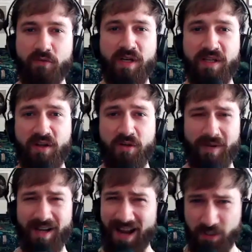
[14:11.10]
really good, when
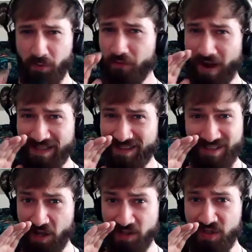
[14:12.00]
in actual fact it
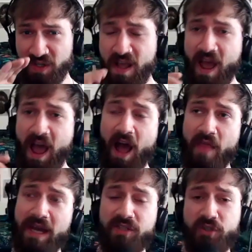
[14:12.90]
doesn't. And
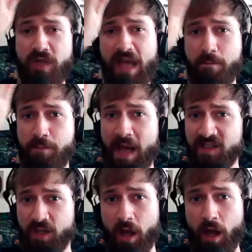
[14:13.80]
then as you get
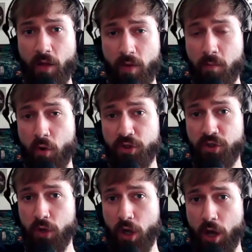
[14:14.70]
better and the more
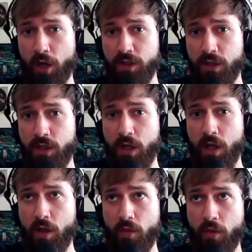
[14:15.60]
you learn
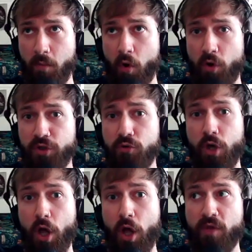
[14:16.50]

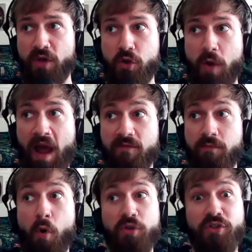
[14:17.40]
that you have
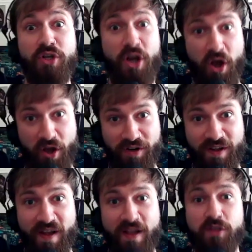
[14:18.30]
more to
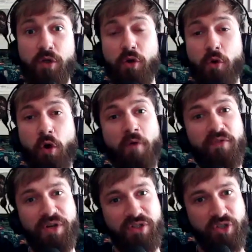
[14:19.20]
learn. So your
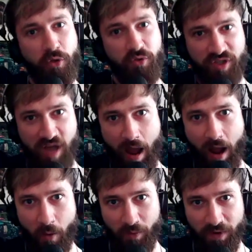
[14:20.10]
confidence goes
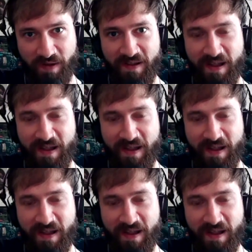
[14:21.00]
down.